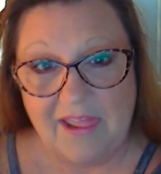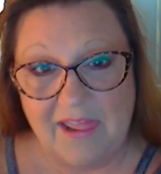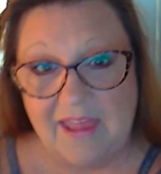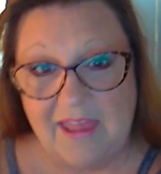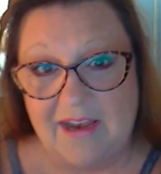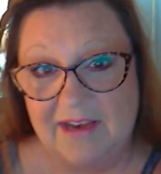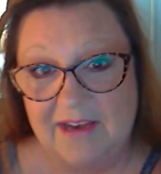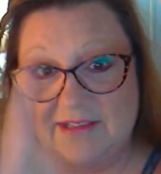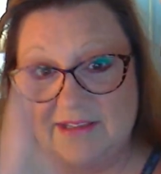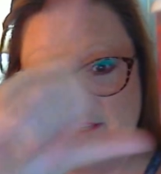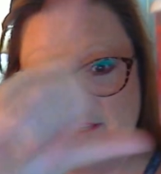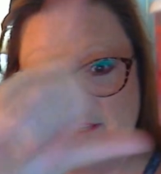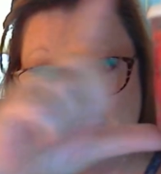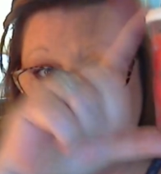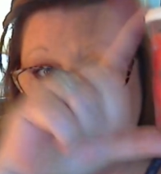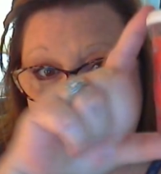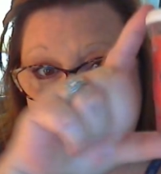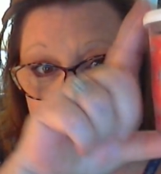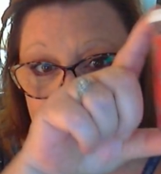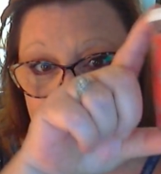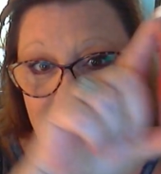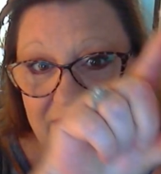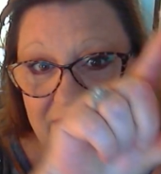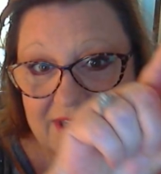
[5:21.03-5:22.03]
and it's going to
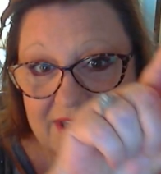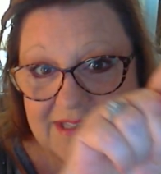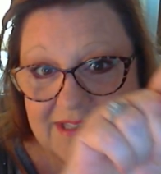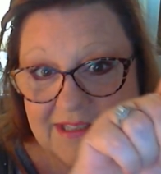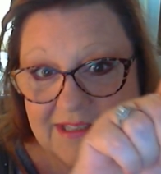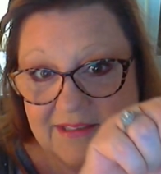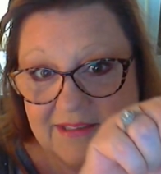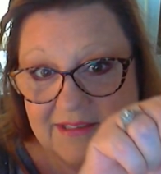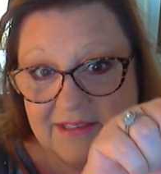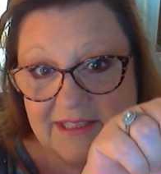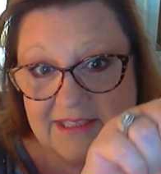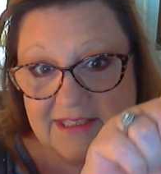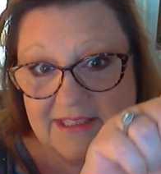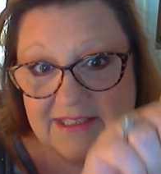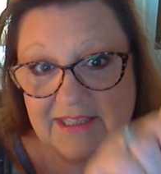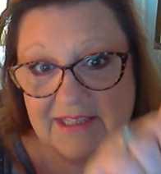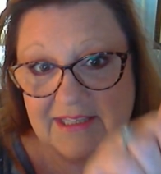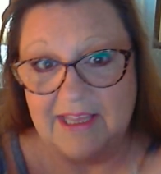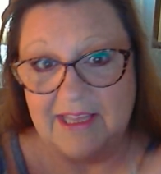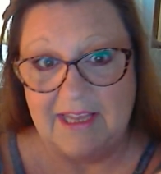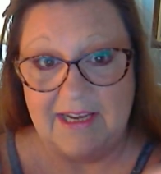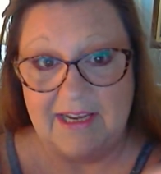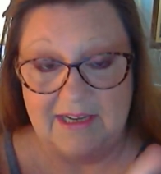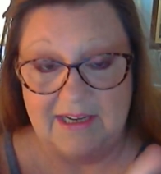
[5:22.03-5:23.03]
come with this
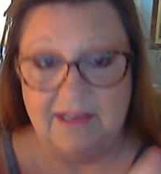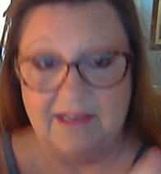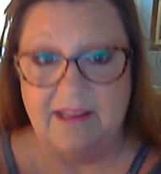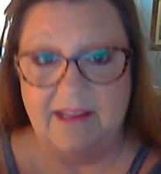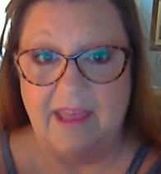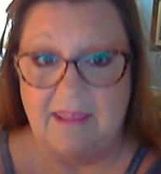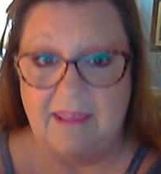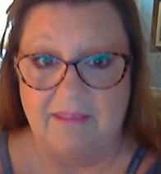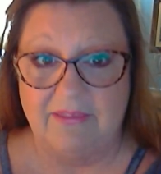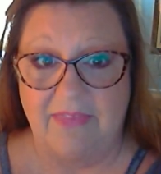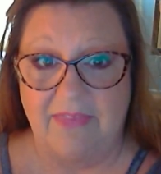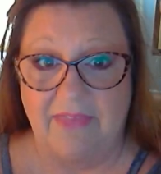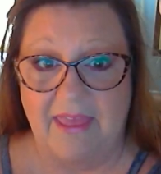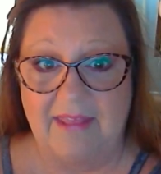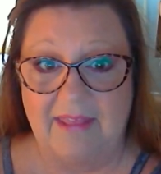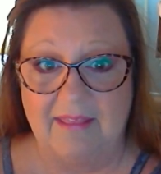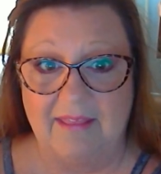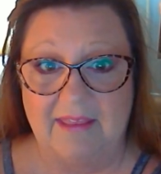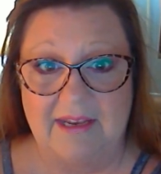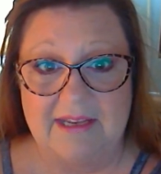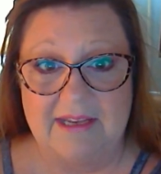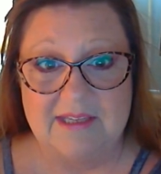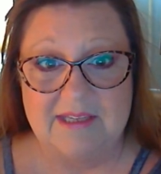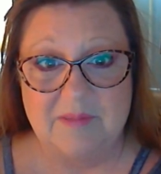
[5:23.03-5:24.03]
lid, and that
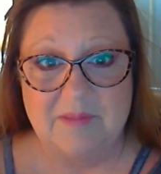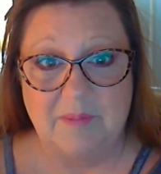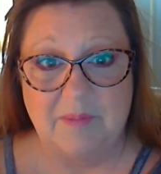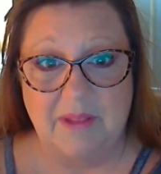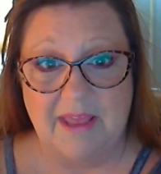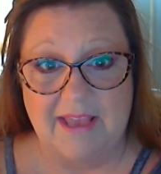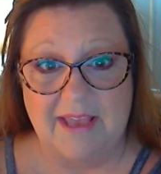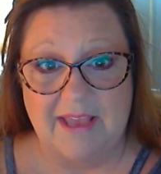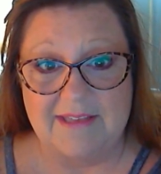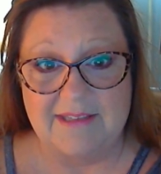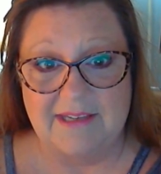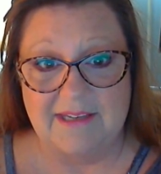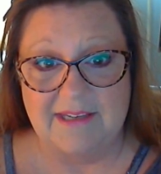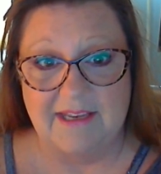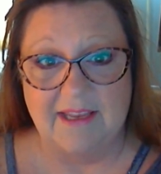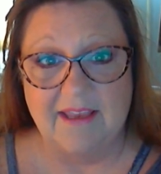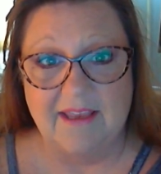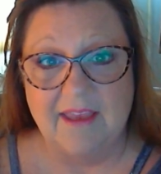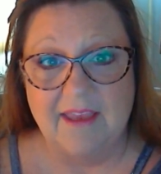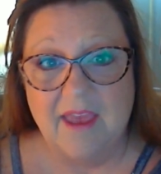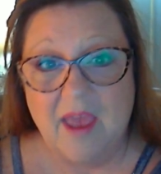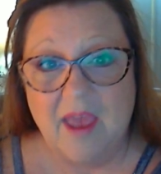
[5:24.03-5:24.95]
lid is plastic.